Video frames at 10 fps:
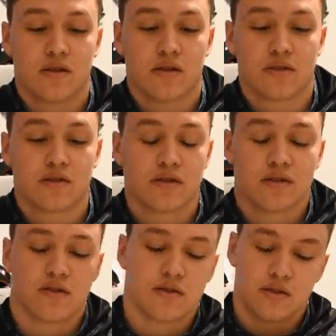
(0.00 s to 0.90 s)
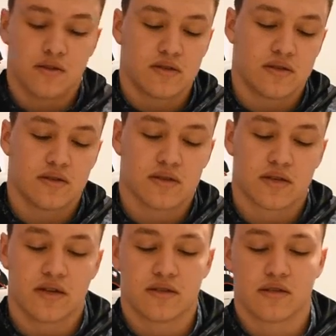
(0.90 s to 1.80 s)
Let's
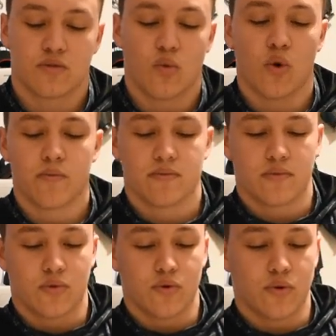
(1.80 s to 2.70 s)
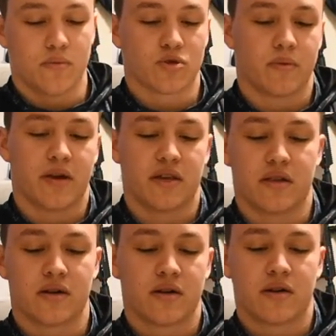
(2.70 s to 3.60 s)
get into it. Whoa, I almost got my hand there.